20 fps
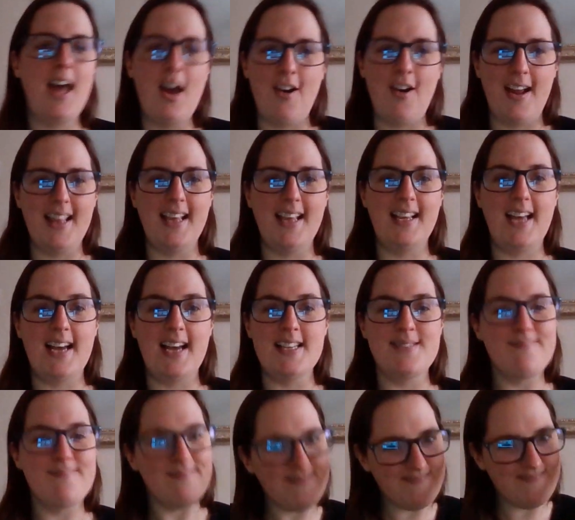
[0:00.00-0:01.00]
All right then,
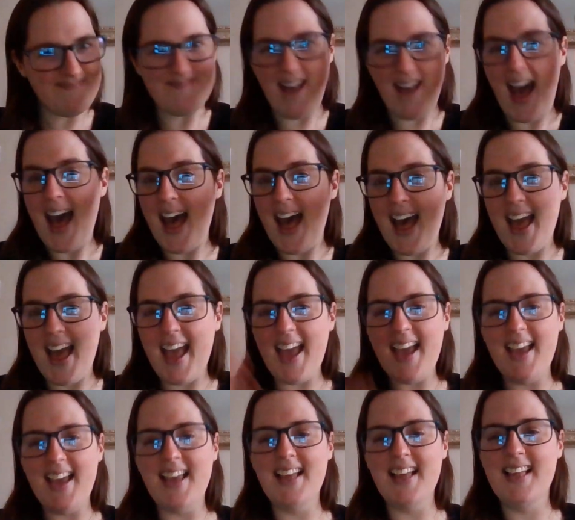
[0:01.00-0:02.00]
guys.
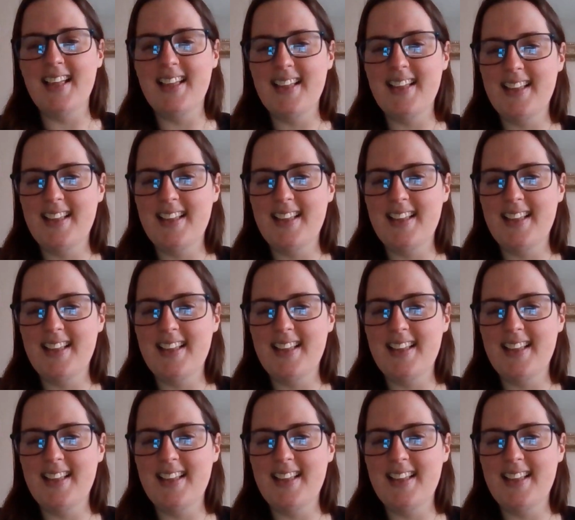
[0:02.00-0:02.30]
Bye.